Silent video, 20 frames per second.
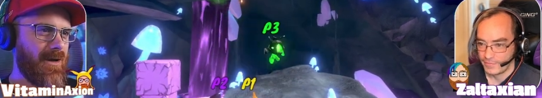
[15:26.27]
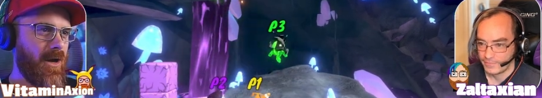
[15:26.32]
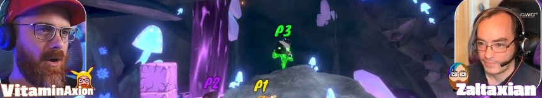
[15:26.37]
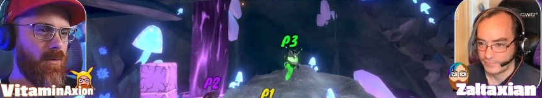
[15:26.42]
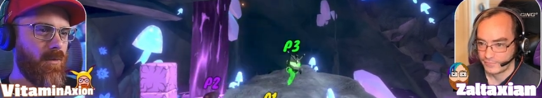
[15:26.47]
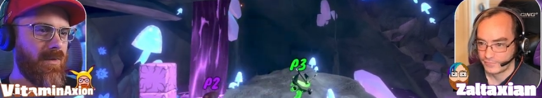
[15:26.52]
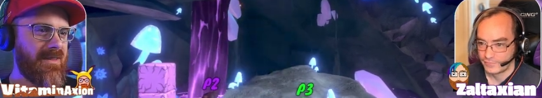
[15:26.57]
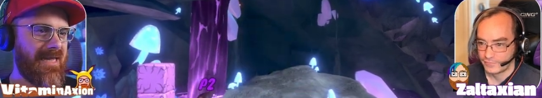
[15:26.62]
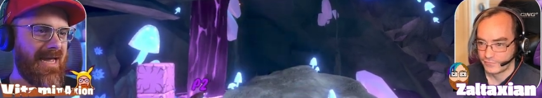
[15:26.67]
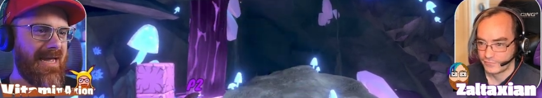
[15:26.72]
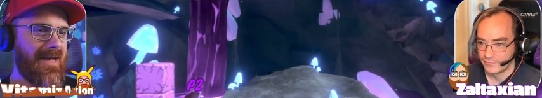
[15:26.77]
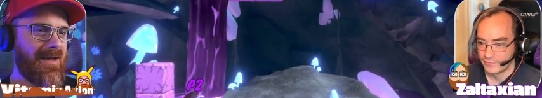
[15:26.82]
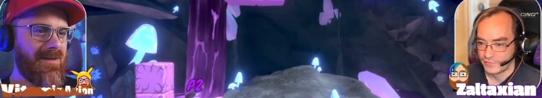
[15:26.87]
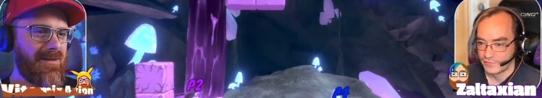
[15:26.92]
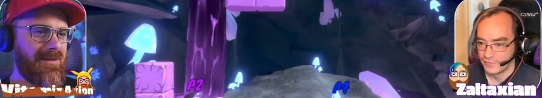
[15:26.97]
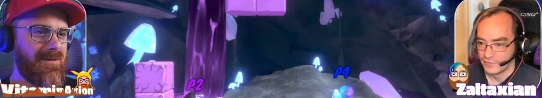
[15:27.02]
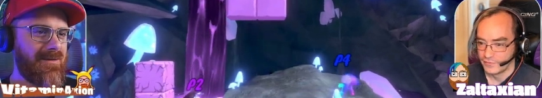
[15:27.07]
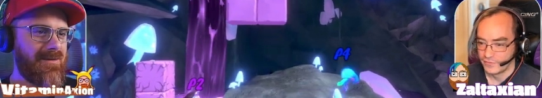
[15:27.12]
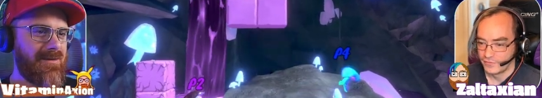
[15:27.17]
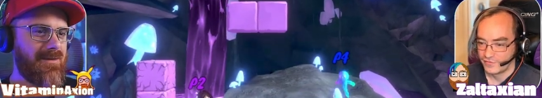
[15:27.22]
Speaker 1: Oh! What the
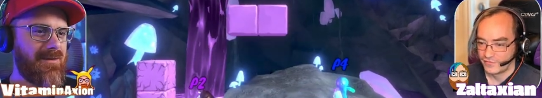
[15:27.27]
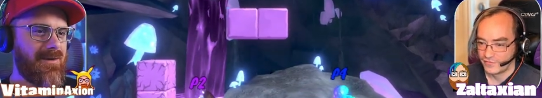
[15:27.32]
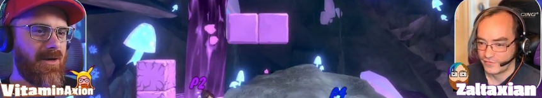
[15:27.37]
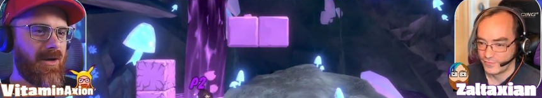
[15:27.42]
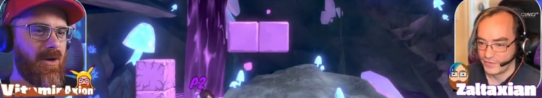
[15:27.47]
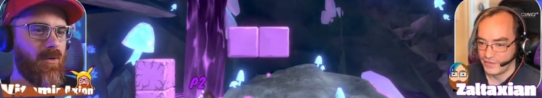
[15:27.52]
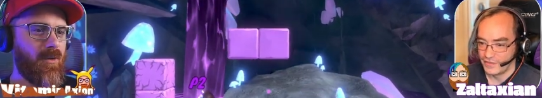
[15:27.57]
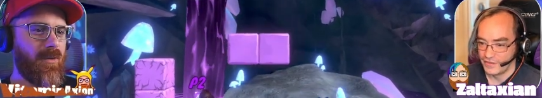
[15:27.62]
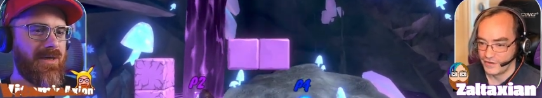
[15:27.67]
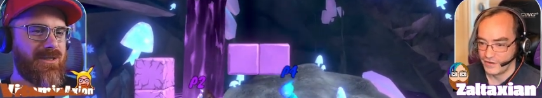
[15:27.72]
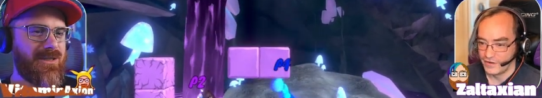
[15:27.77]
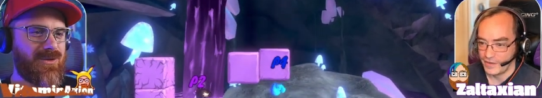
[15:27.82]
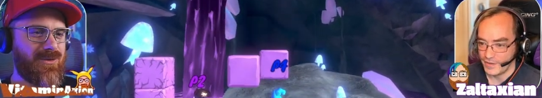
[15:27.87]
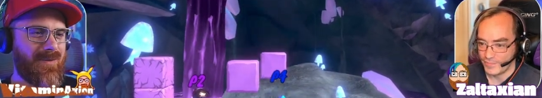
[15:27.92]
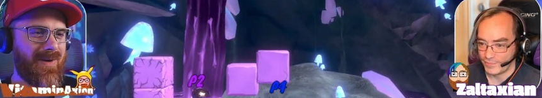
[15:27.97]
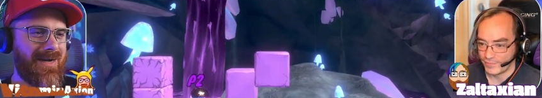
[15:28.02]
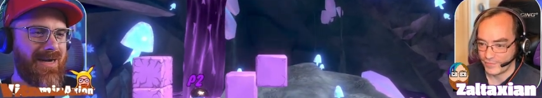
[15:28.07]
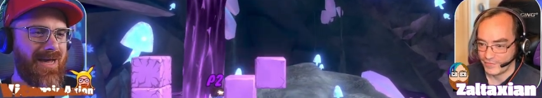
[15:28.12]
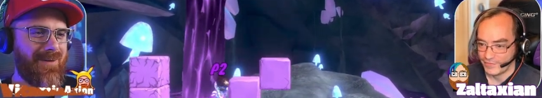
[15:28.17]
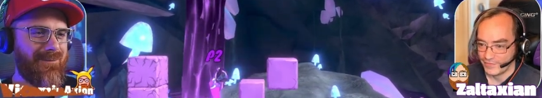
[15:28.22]
hell? Somebody it hit
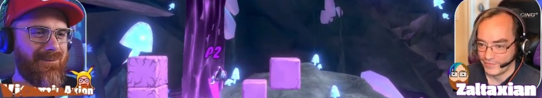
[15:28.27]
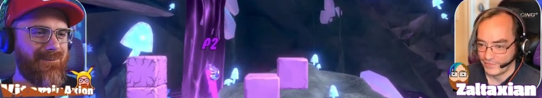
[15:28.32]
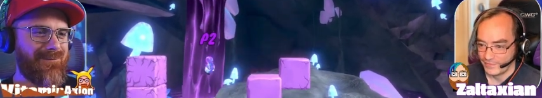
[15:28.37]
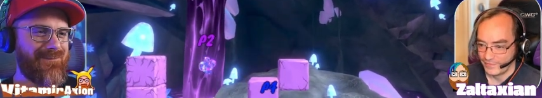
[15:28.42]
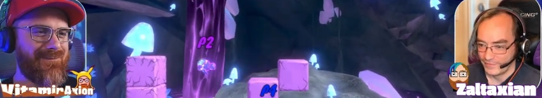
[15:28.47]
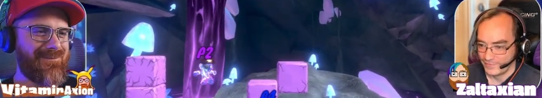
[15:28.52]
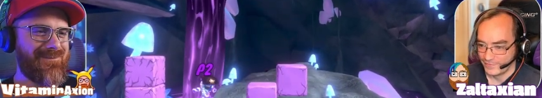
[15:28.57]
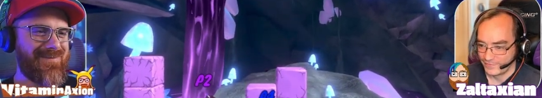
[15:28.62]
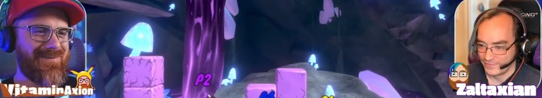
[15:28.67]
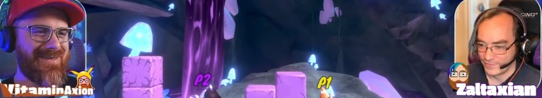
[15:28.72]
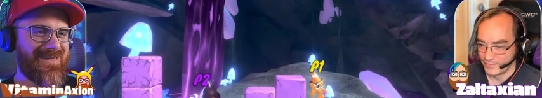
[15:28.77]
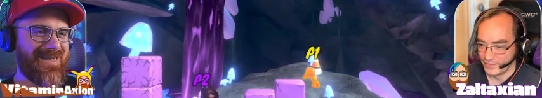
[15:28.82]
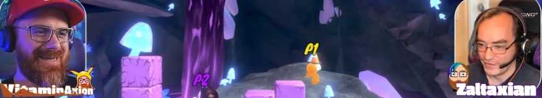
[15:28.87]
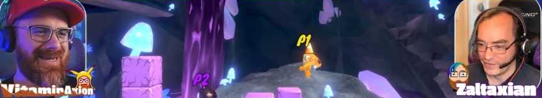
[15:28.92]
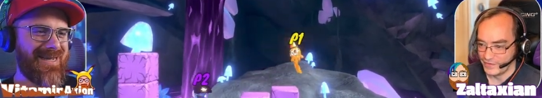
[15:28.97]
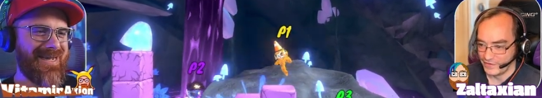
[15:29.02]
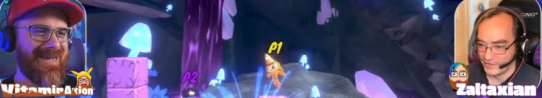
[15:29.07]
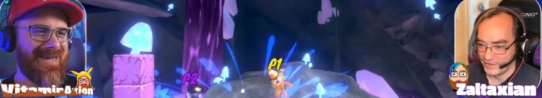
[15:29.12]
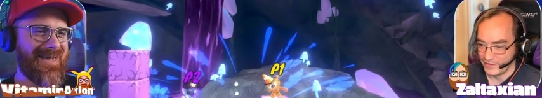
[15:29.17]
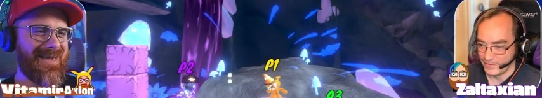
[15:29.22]
just it went up. up.
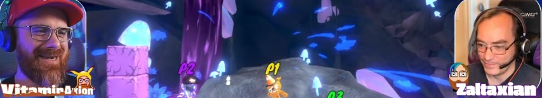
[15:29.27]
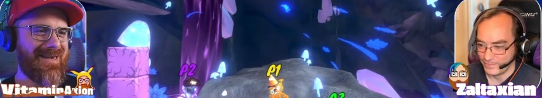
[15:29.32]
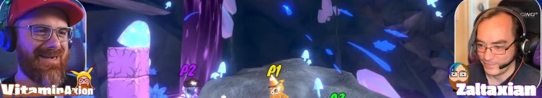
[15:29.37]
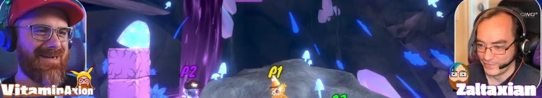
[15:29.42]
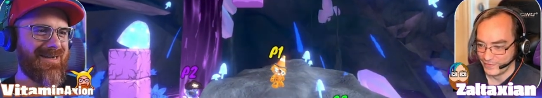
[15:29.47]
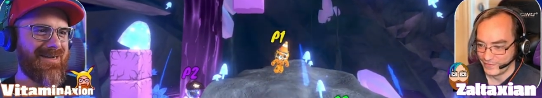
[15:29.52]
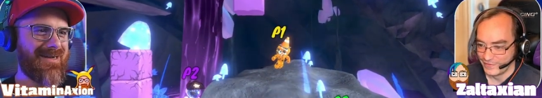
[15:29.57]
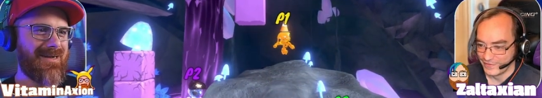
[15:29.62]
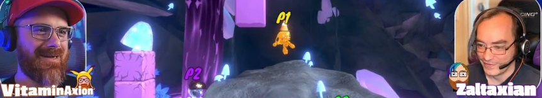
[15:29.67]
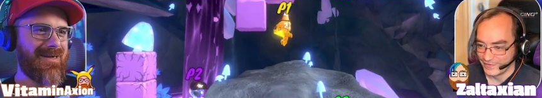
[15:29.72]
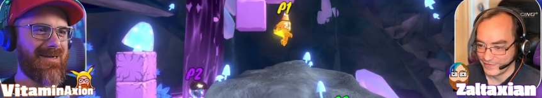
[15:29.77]
Somebody hit it up.